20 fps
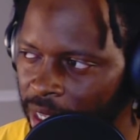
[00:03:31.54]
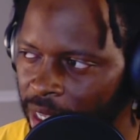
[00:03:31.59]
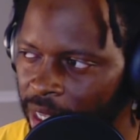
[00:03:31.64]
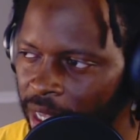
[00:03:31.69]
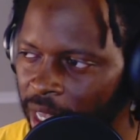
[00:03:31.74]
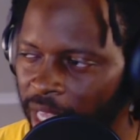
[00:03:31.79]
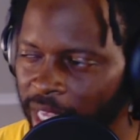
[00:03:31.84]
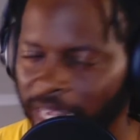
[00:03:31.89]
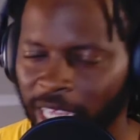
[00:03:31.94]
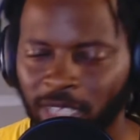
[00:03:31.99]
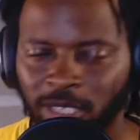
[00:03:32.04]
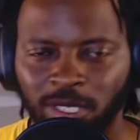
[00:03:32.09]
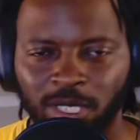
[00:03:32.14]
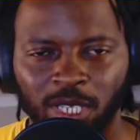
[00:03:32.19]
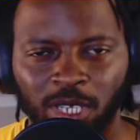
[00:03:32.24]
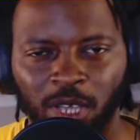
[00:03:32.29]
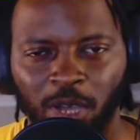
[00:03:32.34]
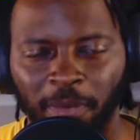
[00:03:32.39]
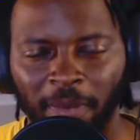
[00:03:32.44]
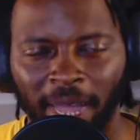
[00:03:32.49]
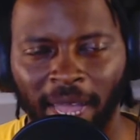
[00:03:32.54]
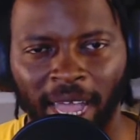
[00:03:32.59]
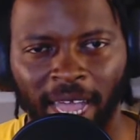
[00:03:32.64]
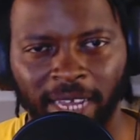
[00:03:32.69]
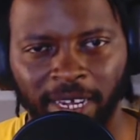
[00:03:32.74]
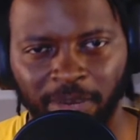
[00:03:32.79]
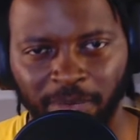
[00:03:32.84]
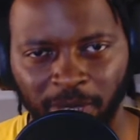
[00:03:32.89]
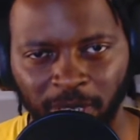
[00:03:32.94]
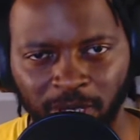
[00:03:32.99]
And they used to go behind
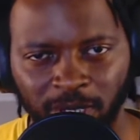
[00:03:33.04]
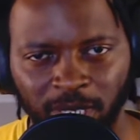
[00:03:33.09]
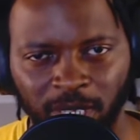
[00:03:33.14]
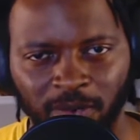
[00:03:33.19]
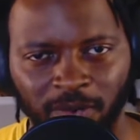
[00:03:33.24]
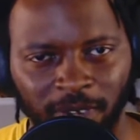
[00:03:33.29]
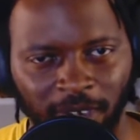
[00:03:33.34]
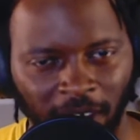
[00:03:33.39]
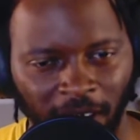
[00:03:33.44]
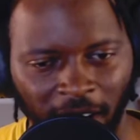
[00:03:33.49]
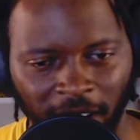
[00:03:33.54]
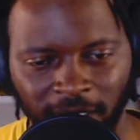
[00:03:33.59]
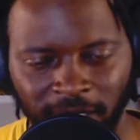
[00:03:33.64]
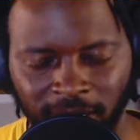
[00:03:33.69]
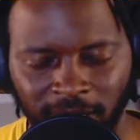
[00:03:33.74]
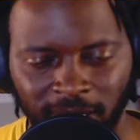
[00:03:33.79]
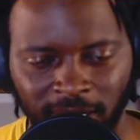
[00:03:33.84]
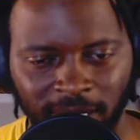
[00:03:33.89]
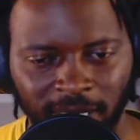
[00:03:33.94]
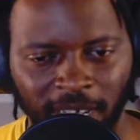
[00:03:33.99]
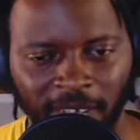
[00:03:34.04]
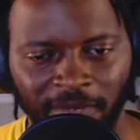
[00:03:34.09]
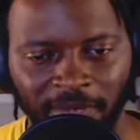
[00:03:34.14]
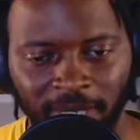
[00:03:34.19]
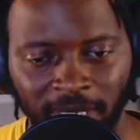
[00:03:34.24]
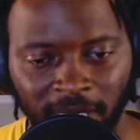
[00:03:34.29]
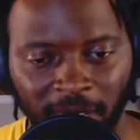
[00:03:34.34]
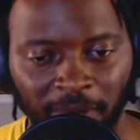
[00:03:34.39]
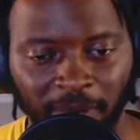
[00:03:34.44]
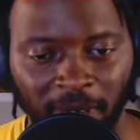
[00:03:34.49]
the music with artists and stuff, and
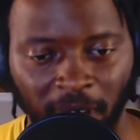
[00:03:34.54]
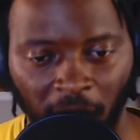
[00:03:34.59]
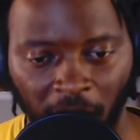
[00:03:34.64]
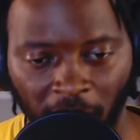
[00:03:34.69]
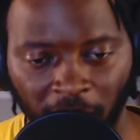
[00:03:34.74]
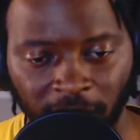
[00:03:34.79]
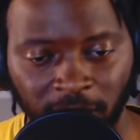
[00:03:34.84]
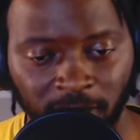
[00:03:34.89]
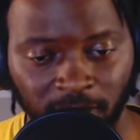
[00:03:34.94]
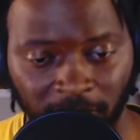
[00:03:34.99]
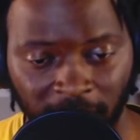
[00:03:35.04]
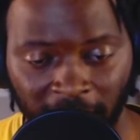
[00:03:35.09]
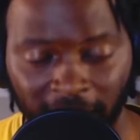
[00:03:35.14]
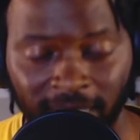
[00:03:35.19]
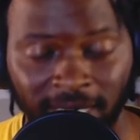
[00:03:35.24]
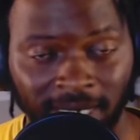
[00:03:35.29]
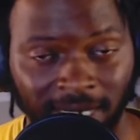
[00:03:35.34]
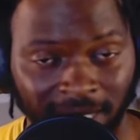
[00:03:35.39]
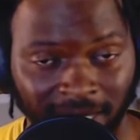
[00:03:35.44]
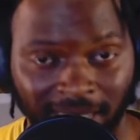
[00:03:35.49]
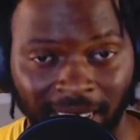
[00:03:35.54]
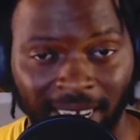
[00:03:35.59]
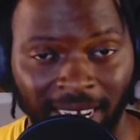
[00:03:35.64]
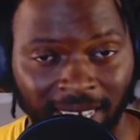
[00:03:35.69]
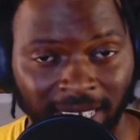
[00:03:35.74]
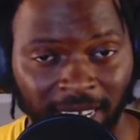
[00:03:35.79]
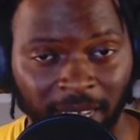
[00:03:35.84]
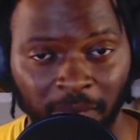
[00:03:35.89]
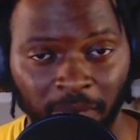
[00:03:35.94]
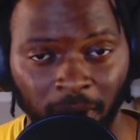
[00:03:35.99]
some of the artists would actually say that
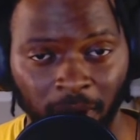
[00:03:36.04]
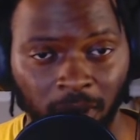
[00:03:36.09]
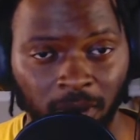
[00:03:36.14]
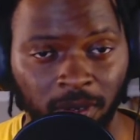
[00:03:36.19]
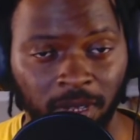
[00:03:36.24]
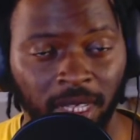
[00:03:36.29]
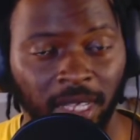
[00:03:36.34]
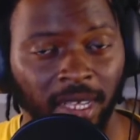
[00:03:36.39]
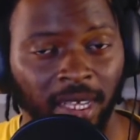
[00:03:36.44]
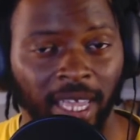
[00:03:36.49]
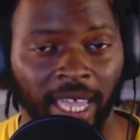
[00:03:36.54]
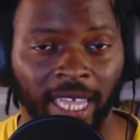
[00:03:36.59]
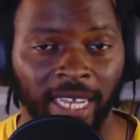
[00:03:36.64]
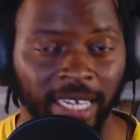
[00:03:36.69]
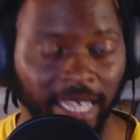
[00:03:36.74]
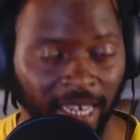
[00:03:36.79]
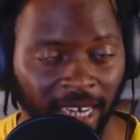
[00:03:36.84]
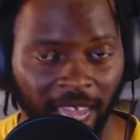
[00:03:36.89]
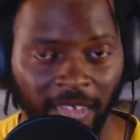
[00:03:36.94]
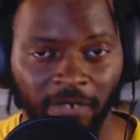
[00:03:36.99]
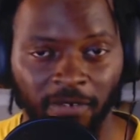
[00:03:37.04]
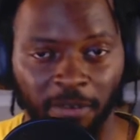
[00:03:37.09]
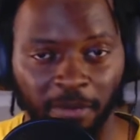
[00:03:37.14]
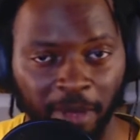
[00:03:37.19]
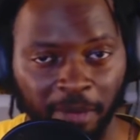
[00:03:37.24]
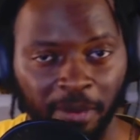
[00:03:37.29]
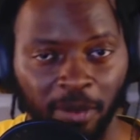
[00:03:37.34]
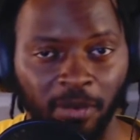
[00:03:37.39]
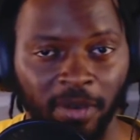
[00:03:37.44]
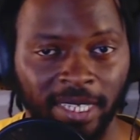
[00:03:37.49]
they broke. And then, like,
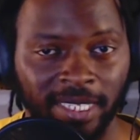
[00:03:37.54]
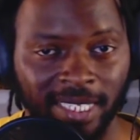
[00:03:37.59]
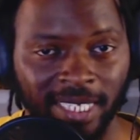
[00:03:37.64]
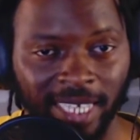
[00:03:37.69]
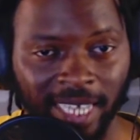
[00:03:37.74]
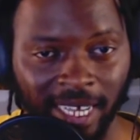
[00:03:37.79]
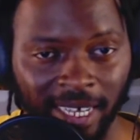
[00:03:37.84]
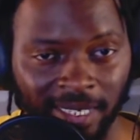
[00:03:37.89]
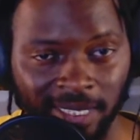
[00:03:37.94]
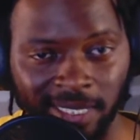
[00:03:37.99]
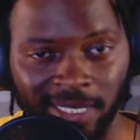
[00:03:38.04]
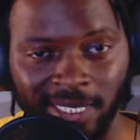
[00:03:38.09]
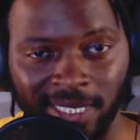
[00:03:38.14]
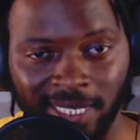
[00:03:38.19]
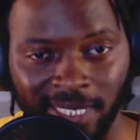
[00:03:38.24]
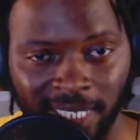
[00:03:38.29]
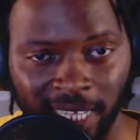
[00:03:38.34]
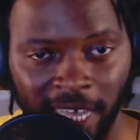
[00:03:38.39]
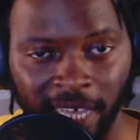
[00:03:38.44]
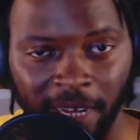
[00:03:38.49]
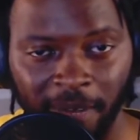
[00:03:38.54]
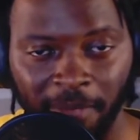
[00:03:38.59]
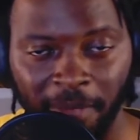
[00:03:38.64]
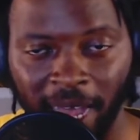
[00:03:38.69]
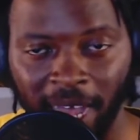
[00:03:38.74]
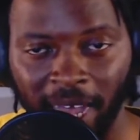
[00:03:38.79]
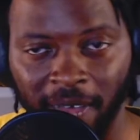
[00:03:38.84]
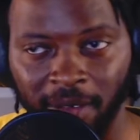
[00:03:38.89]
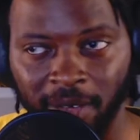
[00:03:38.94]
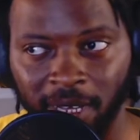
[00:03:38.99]
remember what TLC said
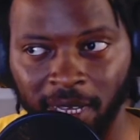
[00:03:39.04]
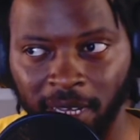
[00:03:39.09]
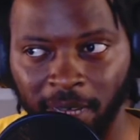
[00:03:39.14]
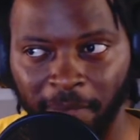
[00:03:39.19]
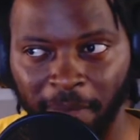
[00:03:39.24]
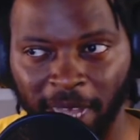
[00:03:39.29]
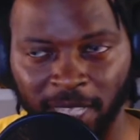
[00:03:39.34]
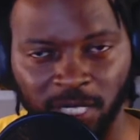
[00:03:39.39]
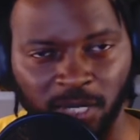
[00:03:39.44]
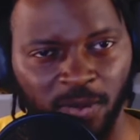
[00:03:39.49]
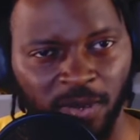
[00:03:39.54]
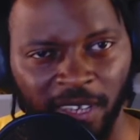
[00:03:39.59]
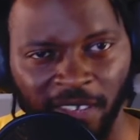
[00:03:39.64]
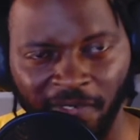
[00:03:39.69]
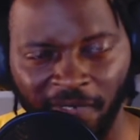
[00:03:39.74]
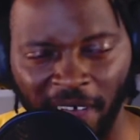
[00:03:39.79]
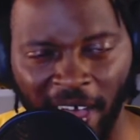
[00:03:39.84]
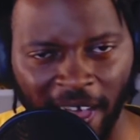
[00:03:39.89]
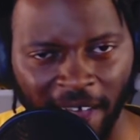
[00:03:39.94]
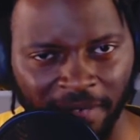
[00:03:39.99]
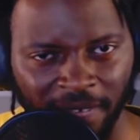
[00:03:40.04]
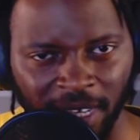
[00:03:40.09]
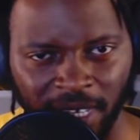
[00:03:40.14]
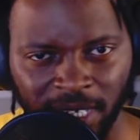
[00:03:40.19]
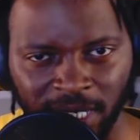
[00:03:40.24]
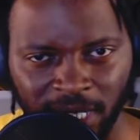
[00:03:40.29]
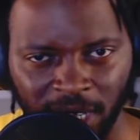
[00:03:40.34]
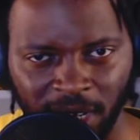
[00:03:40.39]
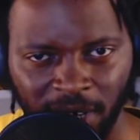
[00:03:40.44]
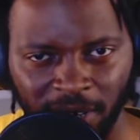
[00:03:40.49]
about 25 years
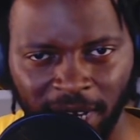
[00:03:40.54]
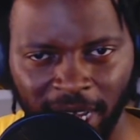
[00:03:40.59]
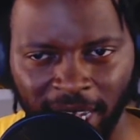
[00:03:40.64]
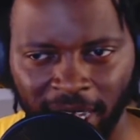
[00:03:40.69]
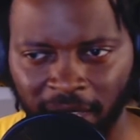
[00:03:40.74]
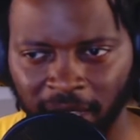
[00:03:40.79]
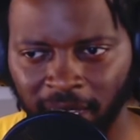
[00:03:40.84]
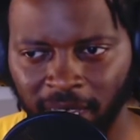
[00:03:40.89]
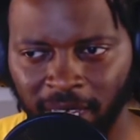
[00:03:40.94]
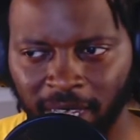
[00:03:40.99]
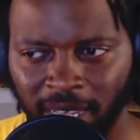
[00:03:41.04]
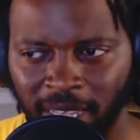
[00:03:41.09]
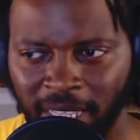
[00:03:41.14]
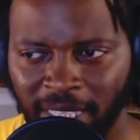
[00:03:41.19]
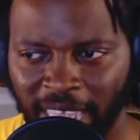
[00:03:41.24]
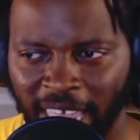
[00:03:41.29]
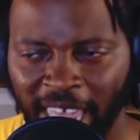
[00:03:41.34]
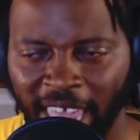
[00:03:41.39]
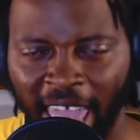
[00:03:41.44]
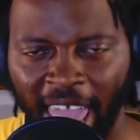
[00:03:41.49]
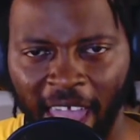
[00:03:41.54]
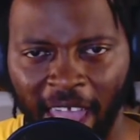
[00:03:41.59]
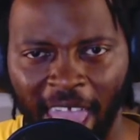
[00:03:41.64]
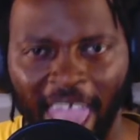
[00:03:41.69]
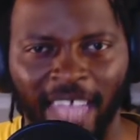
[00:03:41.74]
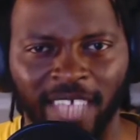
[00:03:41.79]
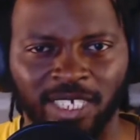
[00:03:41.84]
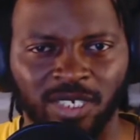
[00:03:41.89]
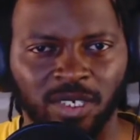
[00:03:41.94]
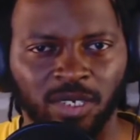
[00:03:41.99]
ago, that they had
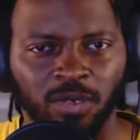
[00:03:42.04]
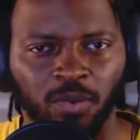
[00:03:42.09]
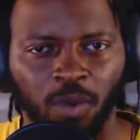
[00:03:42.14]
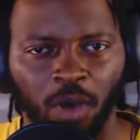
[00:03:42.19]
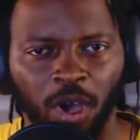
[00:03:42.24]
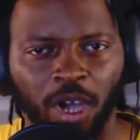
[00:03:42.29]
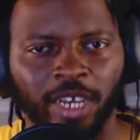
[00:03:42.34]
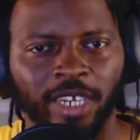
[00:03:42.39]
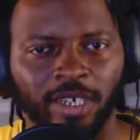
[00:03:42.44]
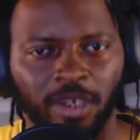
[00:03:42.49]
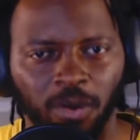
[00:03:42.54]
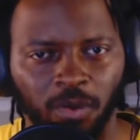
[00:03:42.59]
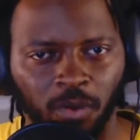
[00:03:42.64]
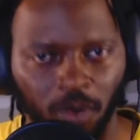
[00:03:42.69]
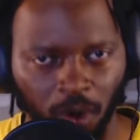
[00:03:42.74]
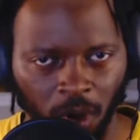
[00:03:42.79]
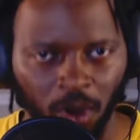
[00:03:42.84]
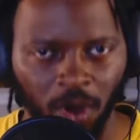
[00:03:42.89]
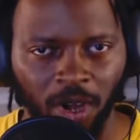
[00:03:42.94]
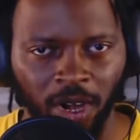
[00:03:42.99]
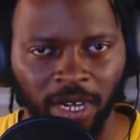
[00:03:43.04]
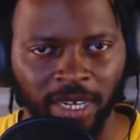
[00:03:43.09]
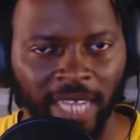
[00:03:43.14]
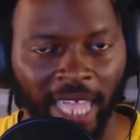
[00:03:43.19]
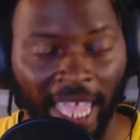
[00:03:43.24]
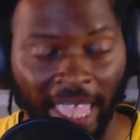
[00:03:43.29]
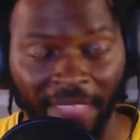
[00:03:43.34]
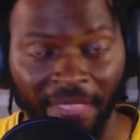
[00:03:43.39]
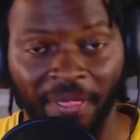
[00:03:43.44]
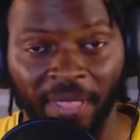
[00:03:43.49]
actually won an award
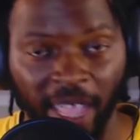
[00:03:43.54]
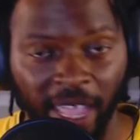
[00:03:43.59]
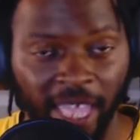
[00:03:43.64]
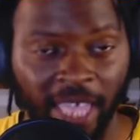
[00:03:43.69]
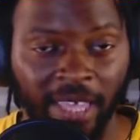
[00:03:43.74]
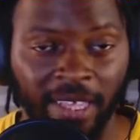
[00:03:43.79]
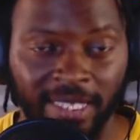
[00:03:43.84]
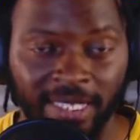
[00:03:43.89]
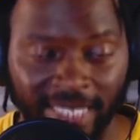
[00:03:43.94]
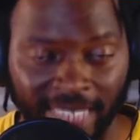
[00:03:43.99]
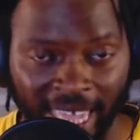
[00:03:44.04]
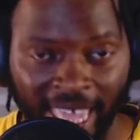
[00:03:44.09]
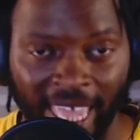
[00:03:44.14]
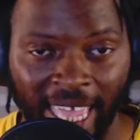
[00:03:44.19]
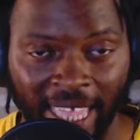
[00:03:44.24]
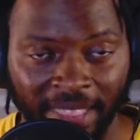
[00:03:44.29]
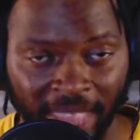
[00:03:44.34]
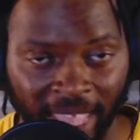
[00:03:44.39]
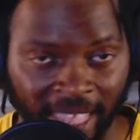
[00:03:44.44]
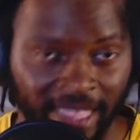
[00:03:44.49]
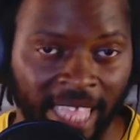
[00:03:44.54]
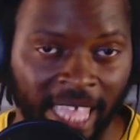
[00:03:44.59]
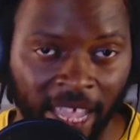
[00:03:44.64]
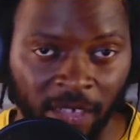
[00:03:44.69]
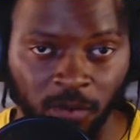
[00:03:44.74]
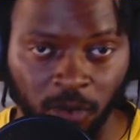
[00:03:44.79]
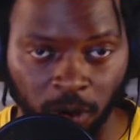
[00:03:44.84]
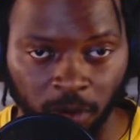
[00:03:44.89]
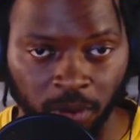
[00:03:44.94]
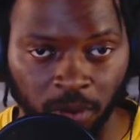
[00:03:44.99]
and they said that they
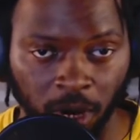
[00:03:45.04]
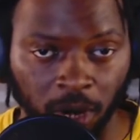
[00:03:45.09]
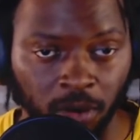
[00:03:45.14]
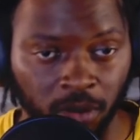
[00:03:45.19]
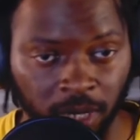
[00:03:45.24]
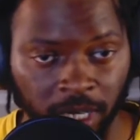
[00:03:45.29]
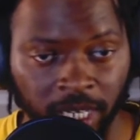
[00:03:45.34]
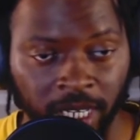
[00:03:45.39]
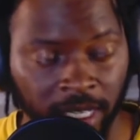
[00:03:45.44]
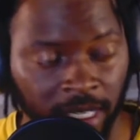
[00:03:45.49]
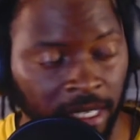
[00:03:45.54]
were broke.